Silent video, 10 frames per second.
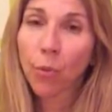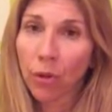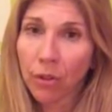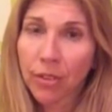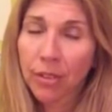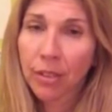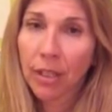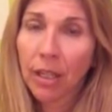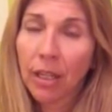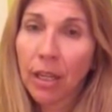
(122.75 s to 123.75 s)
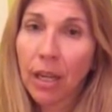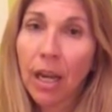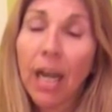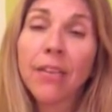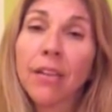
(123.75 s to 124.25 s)
the world.
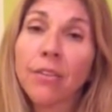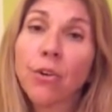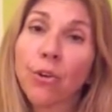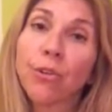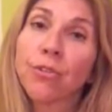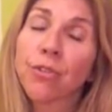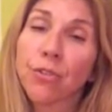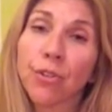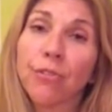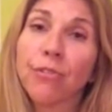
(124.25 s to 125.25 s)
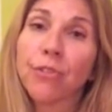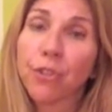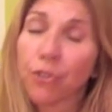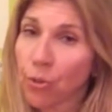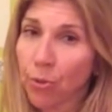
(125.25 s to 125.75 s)
I think girls deserve
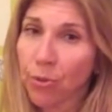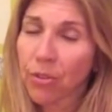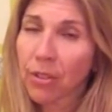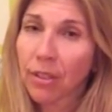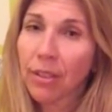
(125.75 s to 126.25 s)
to choose.